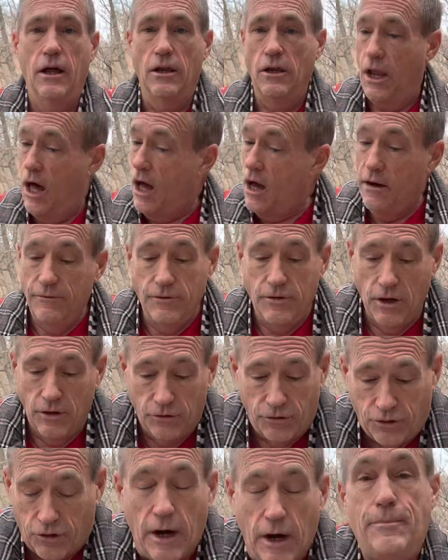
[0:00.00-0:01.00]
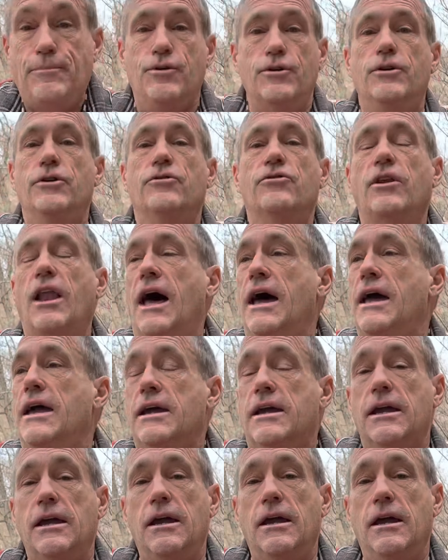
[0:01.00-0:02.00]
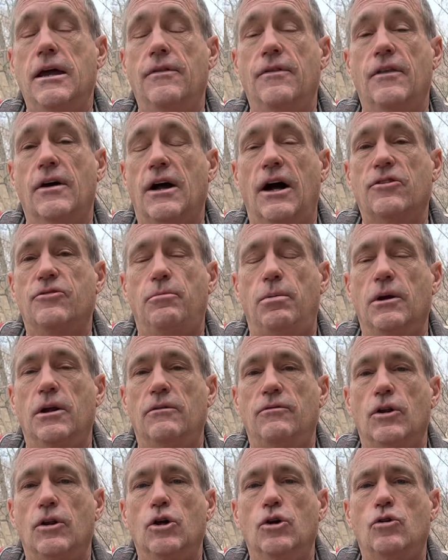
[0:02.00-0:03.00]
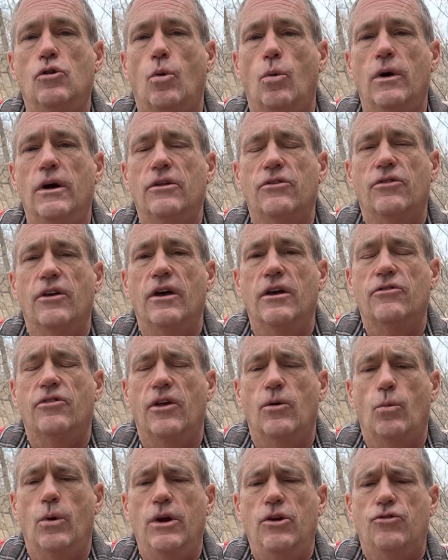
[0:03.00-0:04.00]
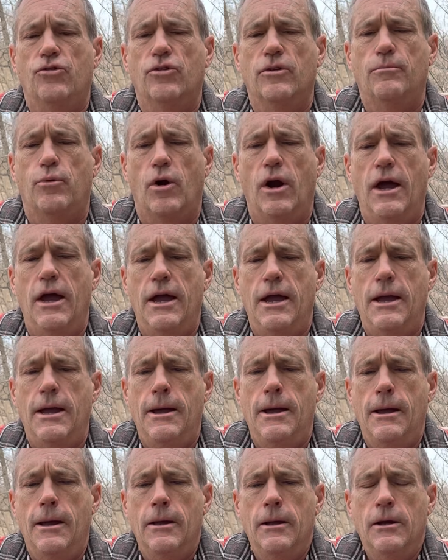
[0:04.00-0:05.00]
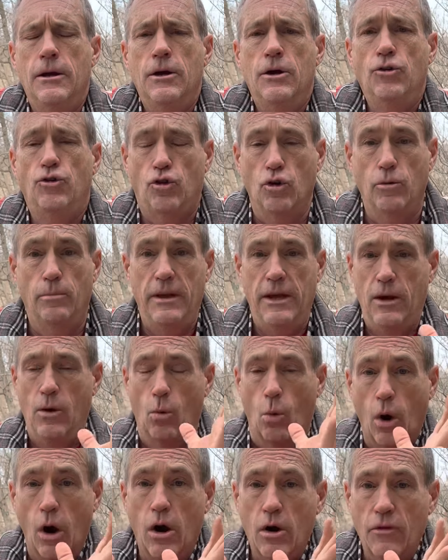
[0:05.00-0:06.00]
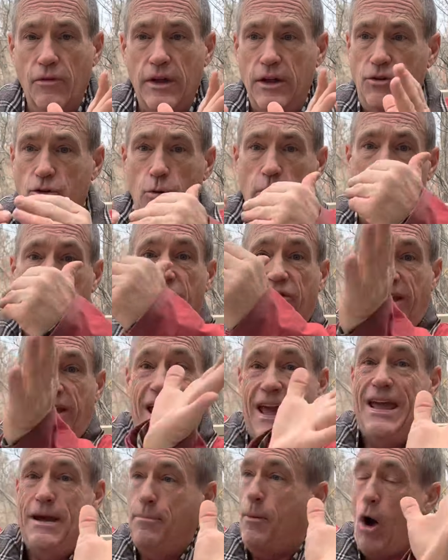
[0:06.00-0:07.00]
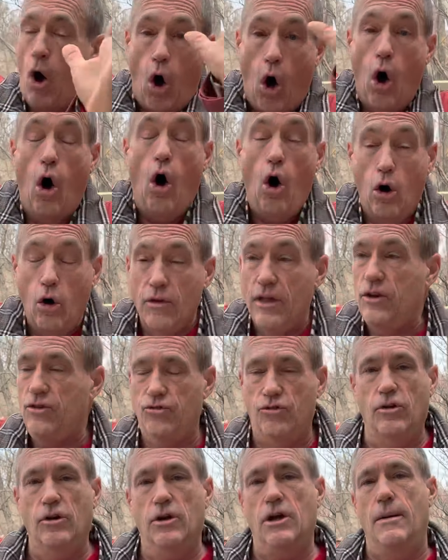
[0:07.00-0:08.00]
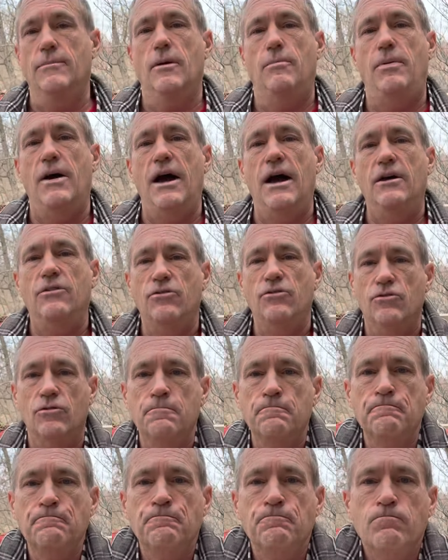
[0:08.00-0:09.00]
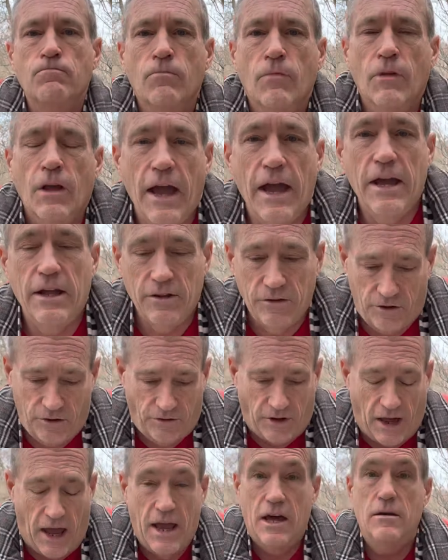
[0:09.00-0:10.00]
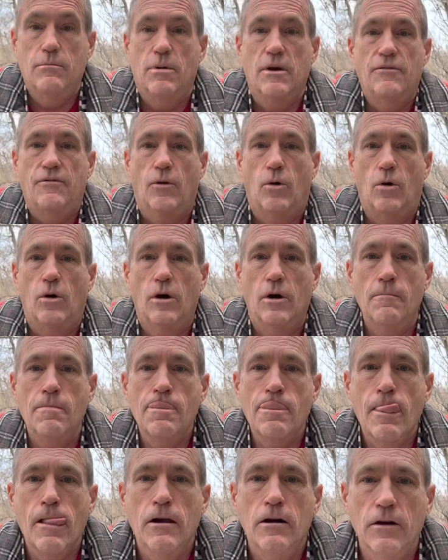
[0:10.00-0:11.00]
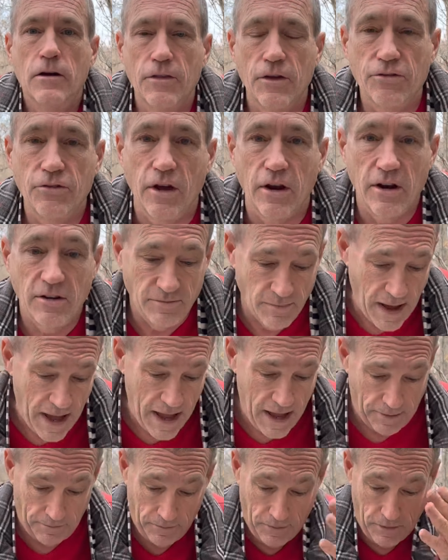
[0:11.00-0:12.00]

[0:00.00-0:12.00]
loved scriptures like in the Gospel of Luke, where it says that we should pray to be worthy to escape all that shall come to pass and stand before the Son of Man.